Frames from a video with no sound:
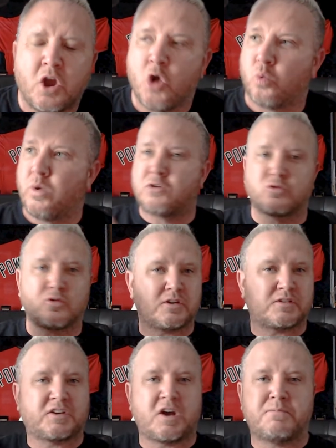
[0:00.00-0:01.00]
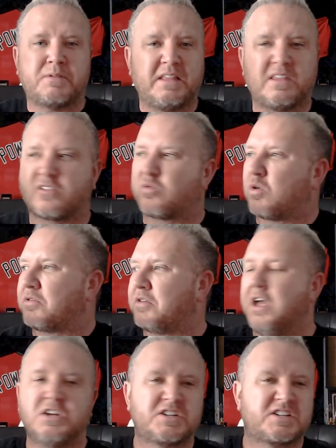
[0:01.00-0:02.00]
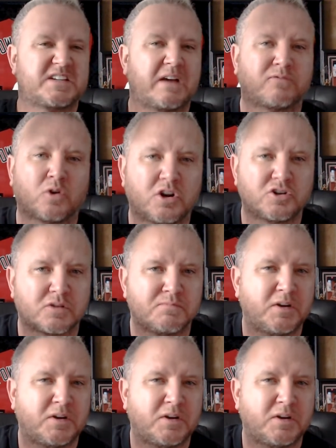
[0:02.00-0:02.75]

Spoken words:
We grew this company that's worth several $100